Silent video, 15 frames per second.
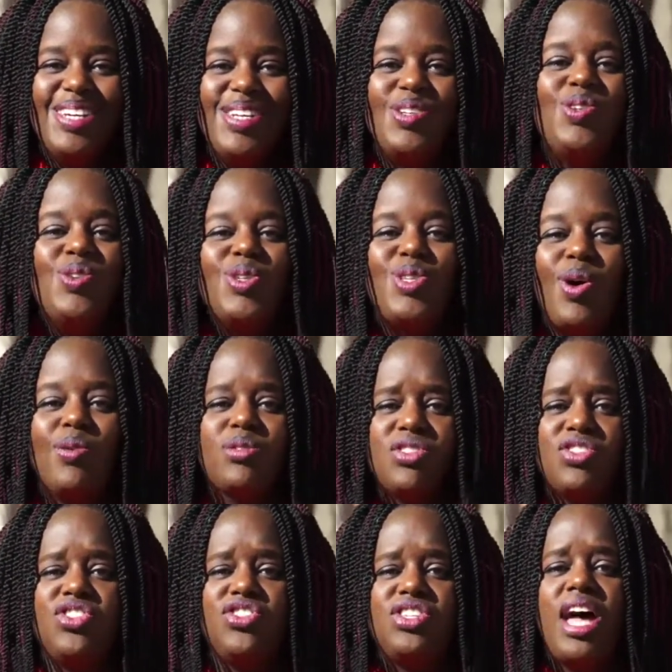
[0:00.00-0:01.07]
You don't
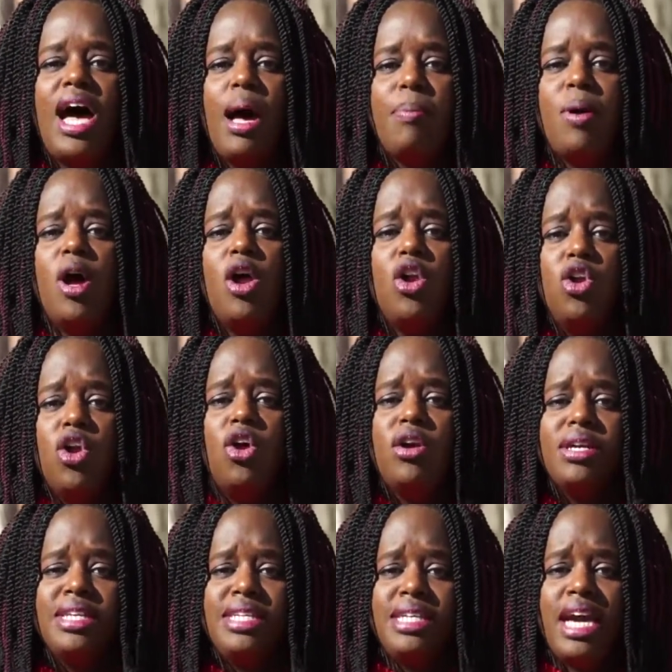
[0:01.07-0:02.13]
stop
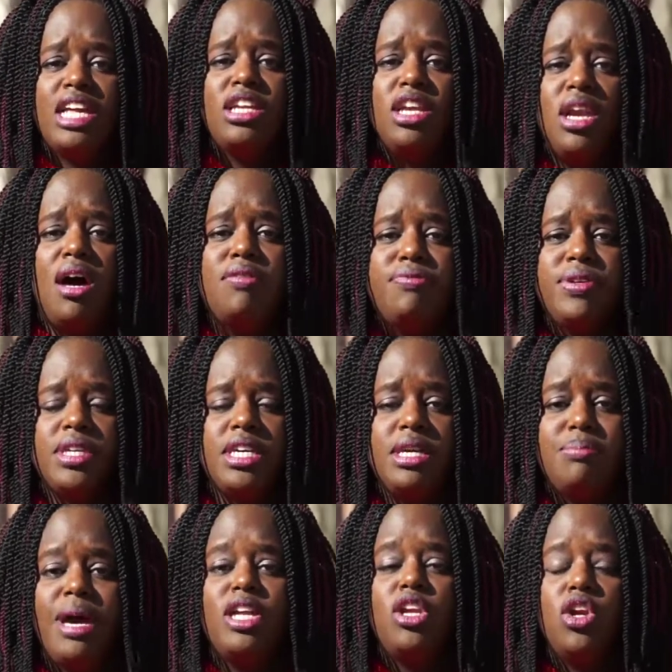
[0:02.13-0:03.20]
learning and loving
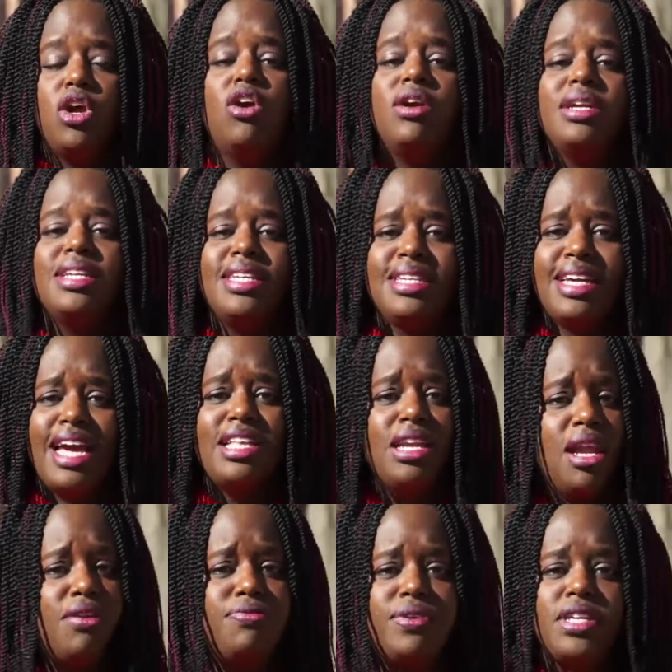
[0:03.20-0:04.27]
Him and learning and
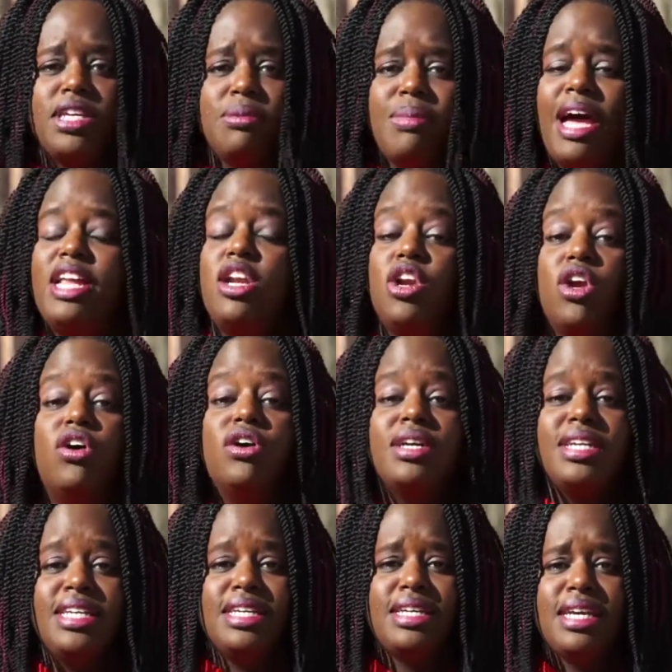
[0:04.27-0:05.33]
loving Him and
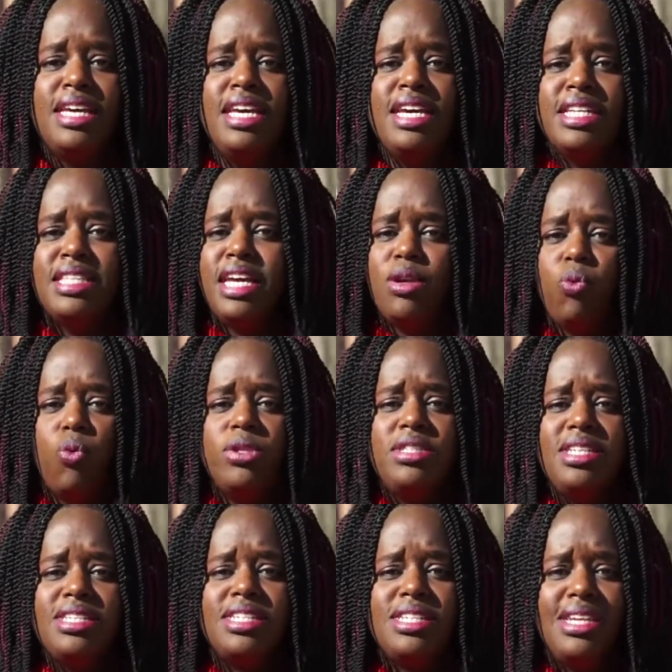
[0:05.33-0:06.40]
learning that
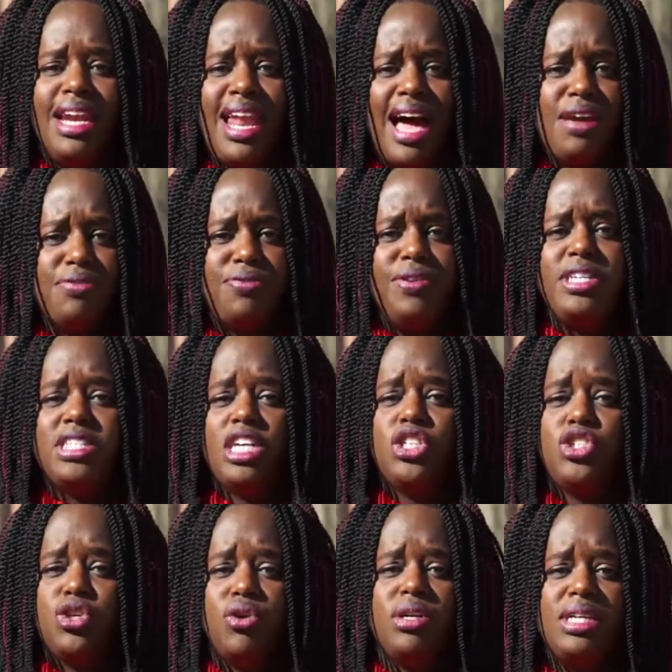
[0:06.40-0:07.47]
this life is a
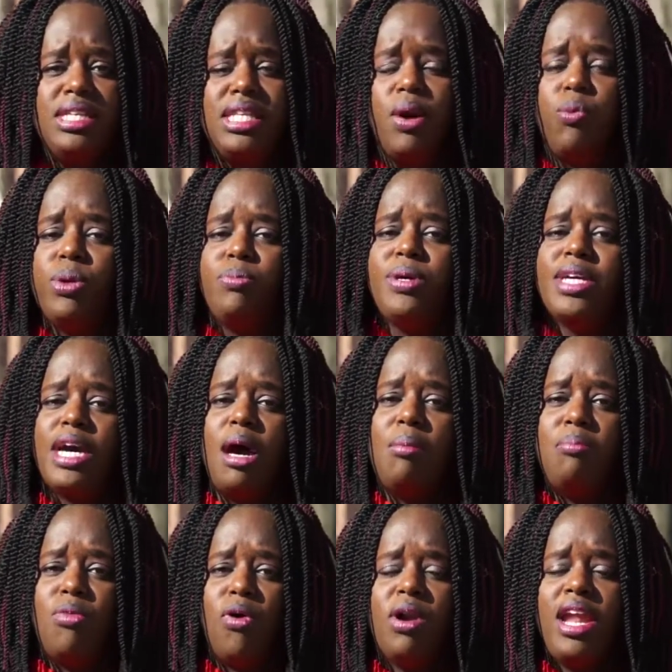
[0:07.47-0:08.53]
journey, that we
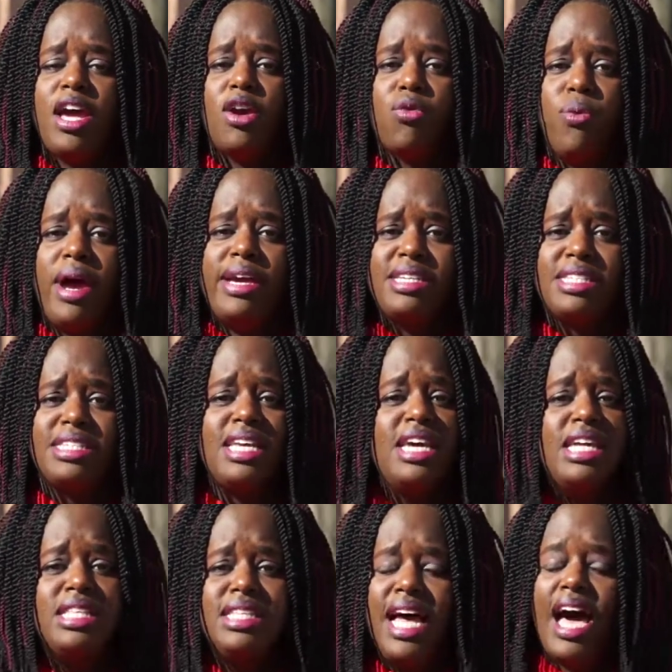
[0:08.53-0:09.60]
become more like Christ,
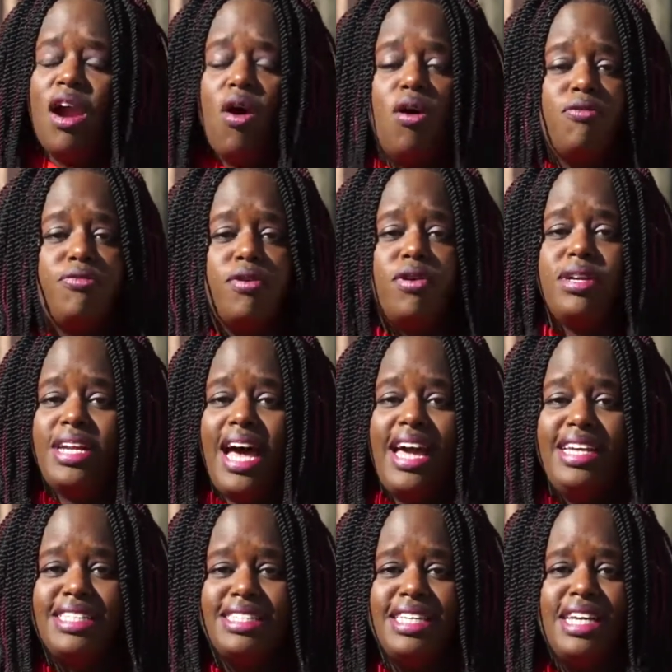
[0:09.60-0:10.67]
not
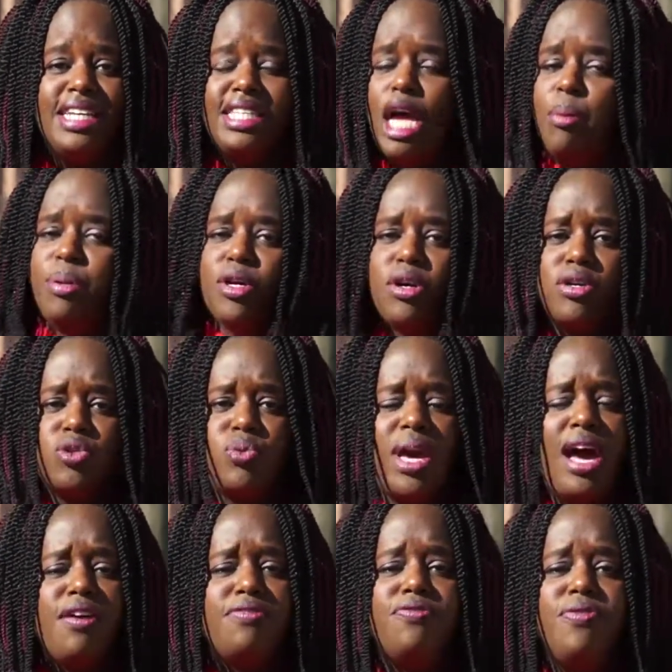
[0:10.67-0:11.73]
overnight, not because we
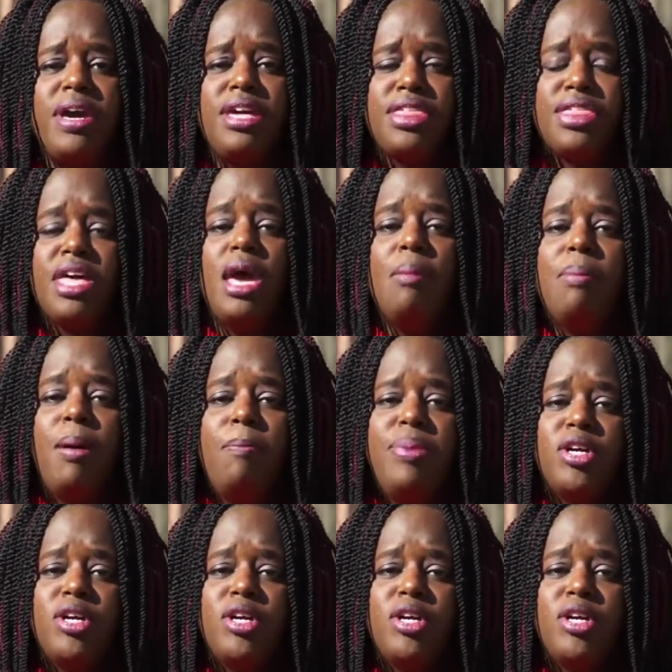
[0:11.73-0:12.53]
have faith, but